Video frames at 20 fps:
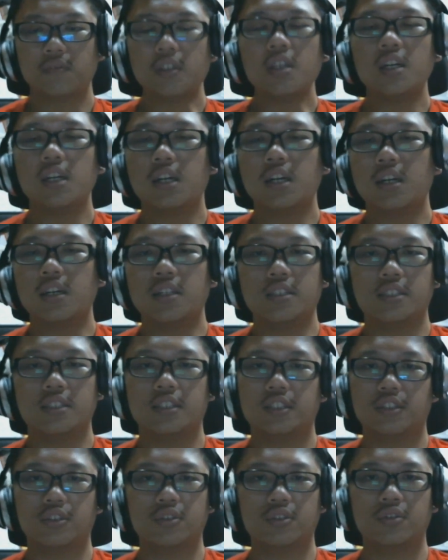It's
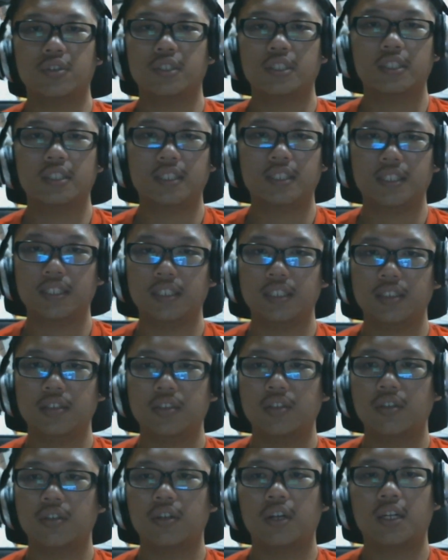just so easy,
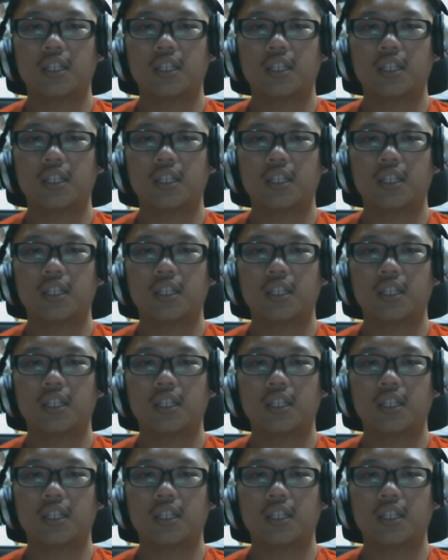you know.